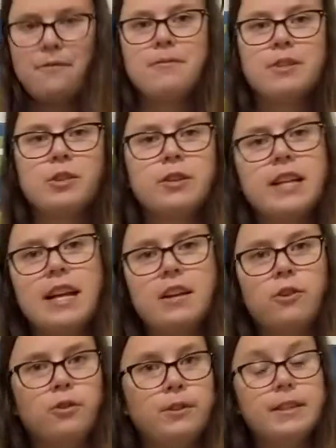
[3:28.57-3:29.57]
So it
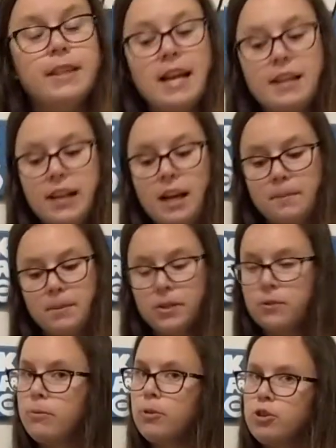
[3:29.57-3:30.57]
holds 10
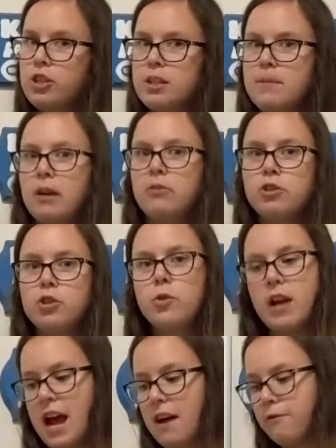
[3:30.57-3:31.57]
cups, or just about
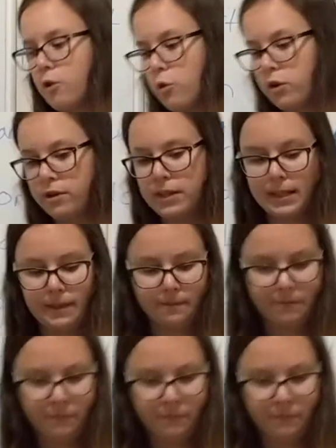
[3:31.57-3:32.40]
2.5 quarts.